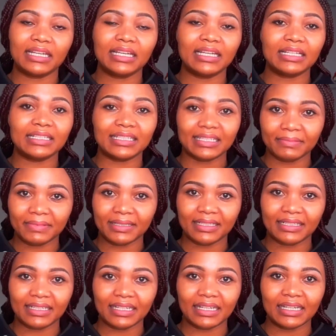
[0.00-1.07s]

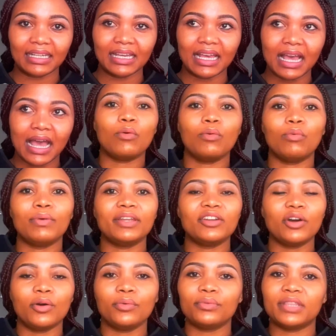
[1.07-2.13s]
intimacy. We
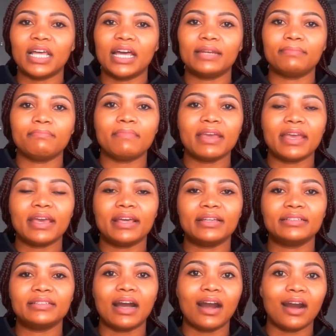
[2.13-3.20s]
know that
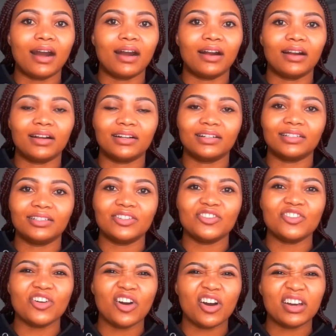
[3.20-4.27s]
men are
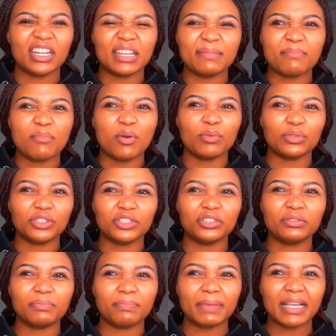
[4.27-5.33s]
not
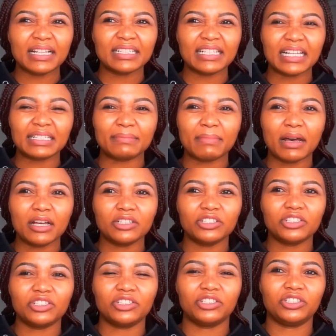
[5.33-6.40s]
emotional beings as
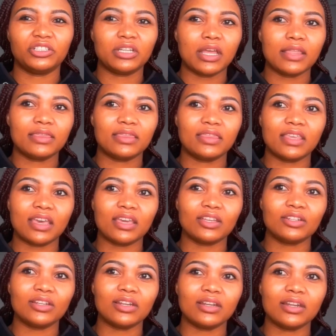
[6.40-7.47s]
much.
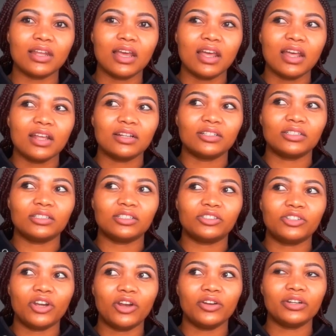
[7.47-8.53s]
They
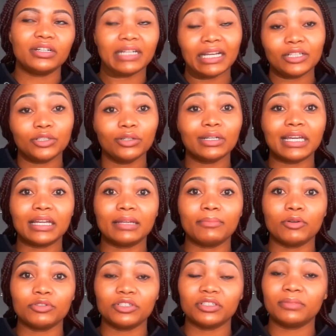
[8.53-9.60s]
do get
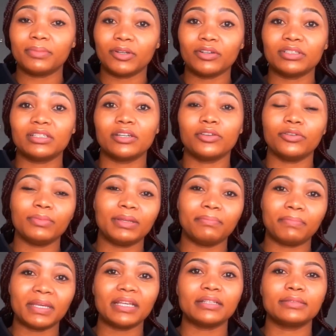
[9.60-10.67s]
emotional because they're human
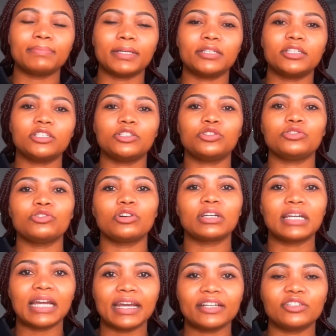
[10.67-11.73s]
beings, but they do not
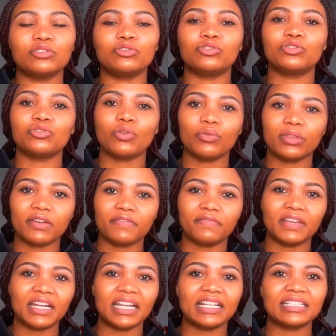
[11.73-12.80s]
like to show their
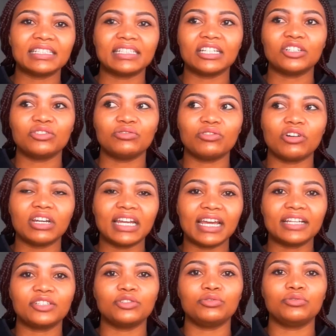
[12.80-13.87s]
feelings. They do not
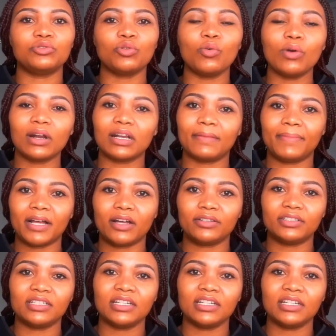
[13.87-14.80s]
like to talk about